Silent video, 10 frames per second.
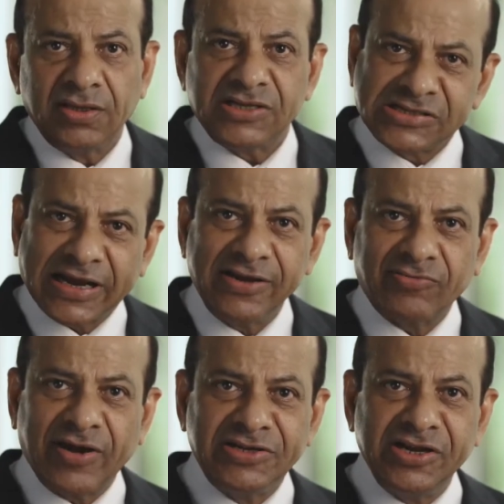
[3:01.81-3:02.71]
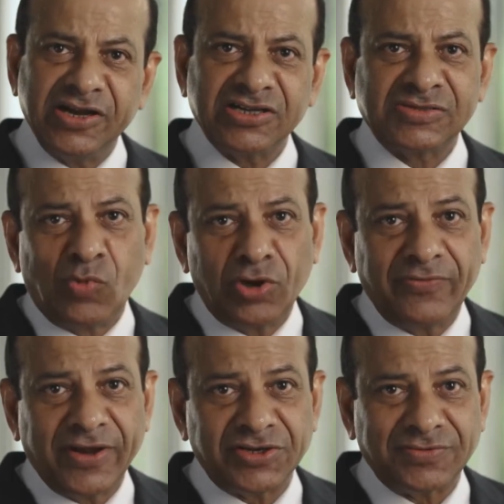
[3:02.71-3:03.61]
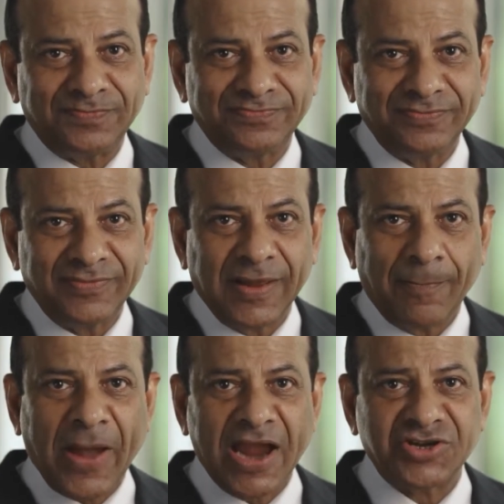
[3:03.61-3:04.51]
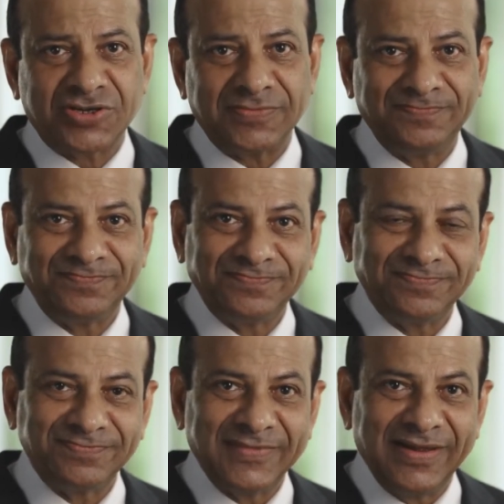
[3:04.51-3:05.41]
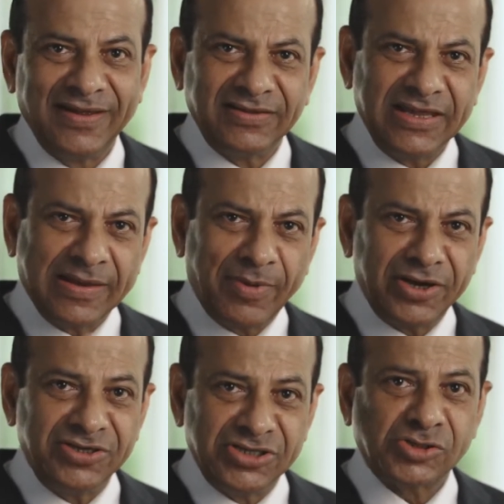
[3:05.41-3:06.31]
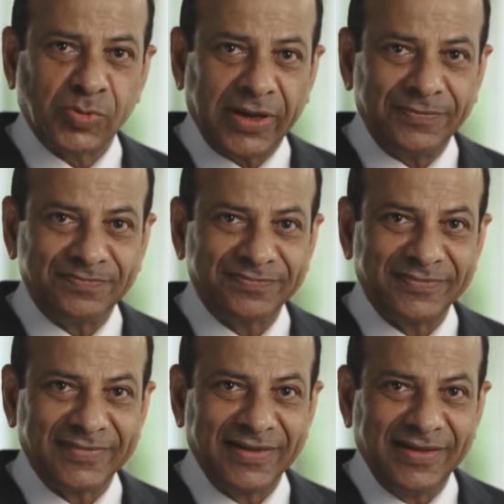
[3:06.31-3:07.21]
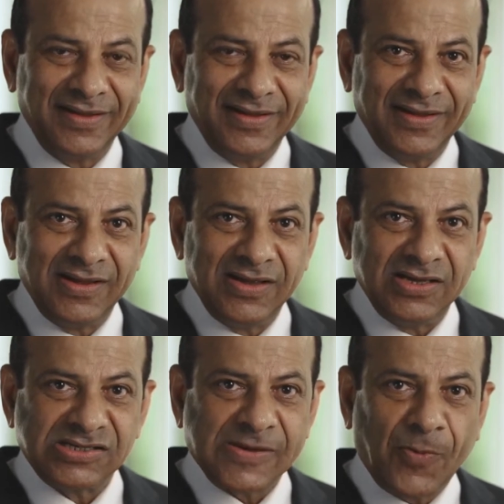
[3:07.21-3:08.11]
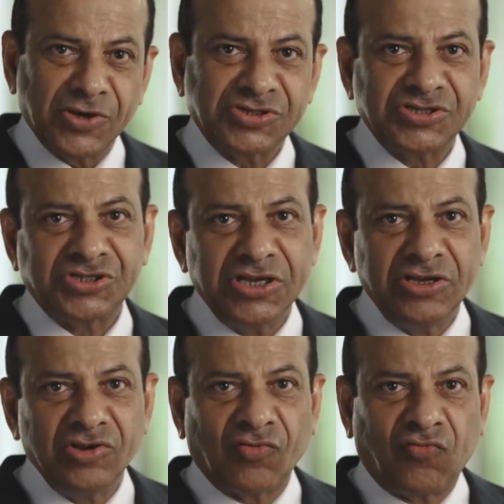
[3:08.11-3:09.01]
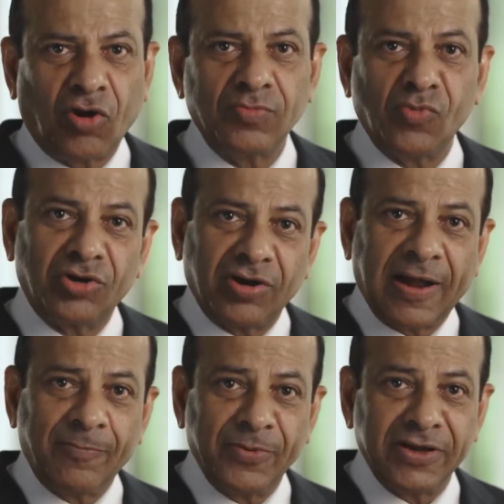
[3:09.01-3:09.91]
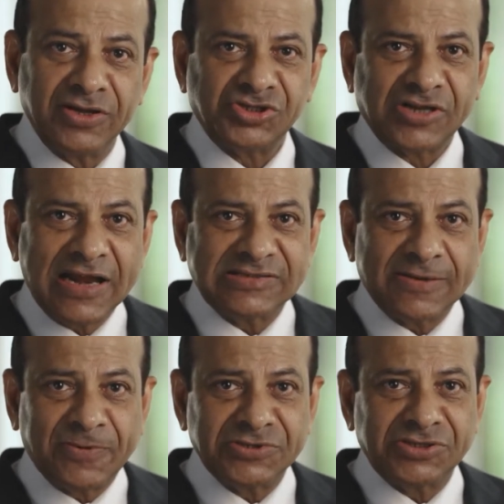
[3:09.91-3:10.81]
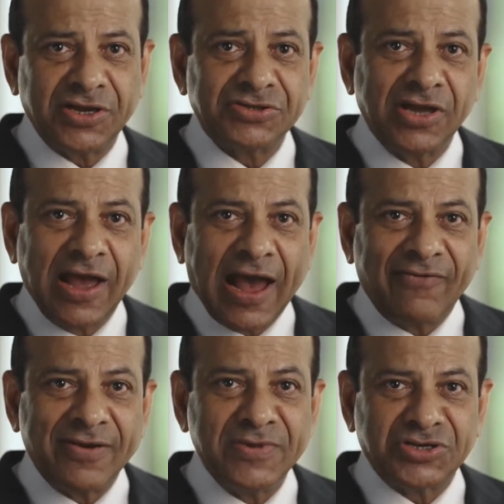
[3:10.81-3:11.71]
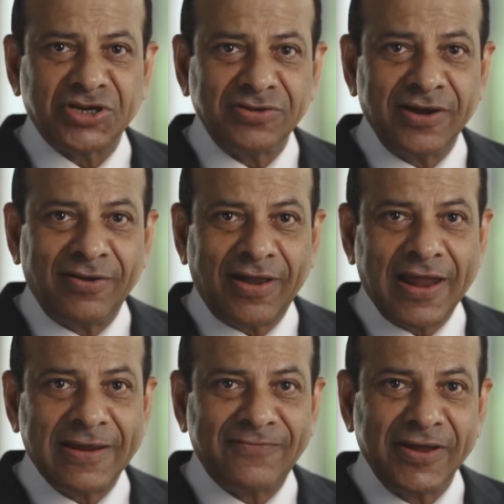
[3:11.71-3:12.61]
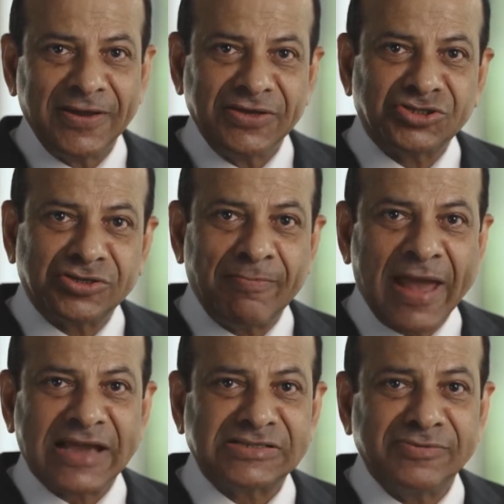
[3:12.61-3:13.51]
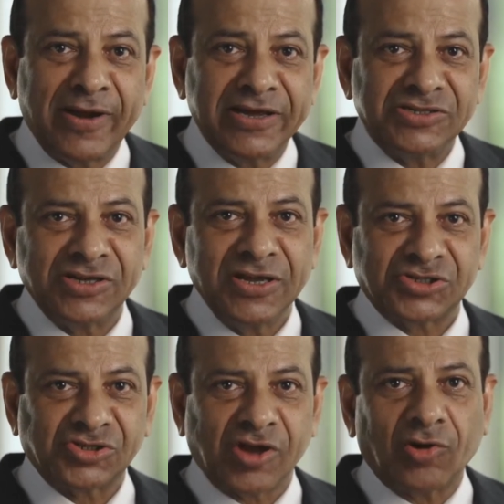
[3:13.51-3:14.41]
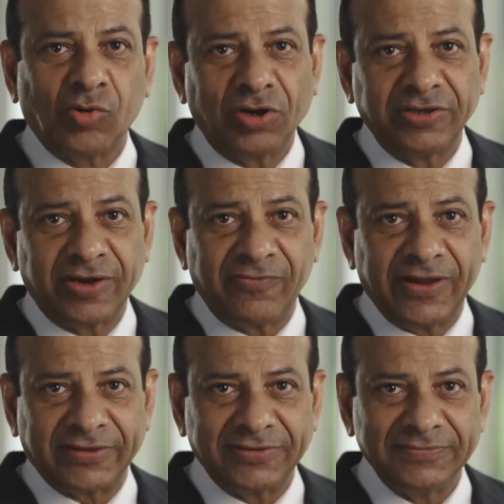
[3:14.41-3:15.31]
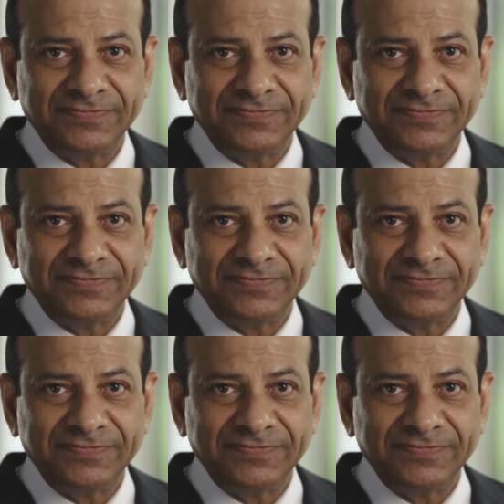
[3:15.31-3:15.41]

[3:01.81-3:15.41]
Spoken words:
The second criteria is motivation, passion. Think about it this way. Suppose the CEO of Ford Motor Company stands up and says, our mission in life is to maximize stockholder wealth.